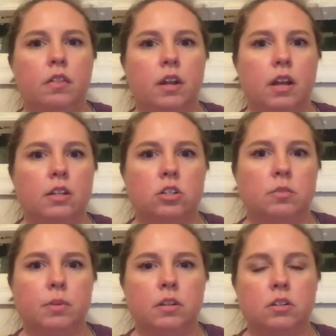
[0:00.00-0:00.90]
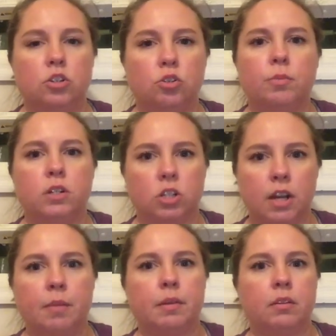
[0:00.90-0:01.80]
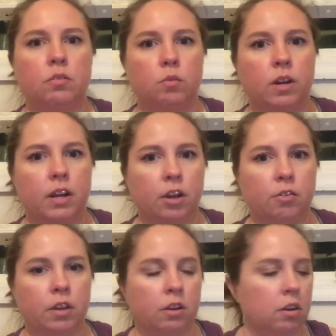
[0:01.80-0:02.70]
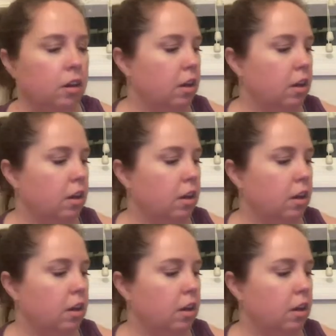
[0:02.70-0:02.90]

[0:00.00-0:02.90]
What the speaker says: that I just spend too much time in when I go there,